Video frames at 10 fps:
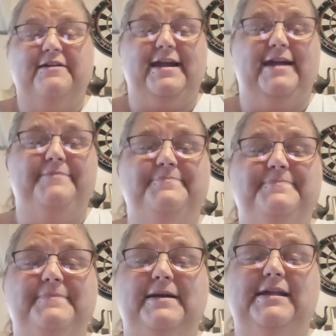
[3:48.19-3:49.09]
Okay.
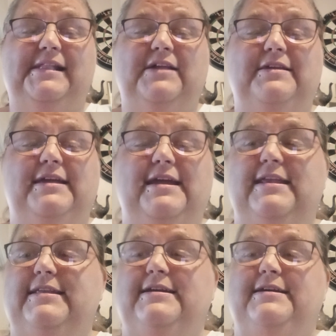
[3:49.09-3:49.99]
So
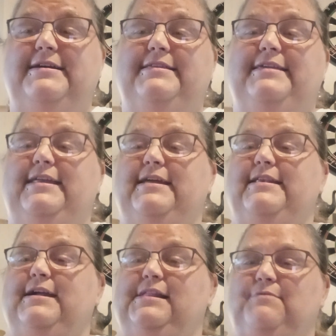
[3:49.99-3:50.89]
then the
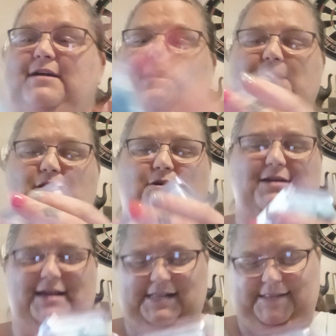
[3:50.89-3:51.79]
next one, oh,
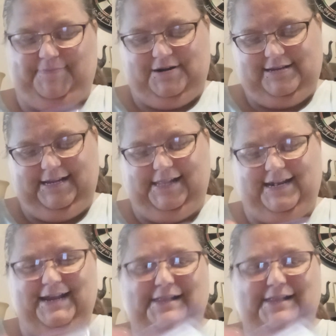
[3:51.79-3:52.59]
it has sparklies in it.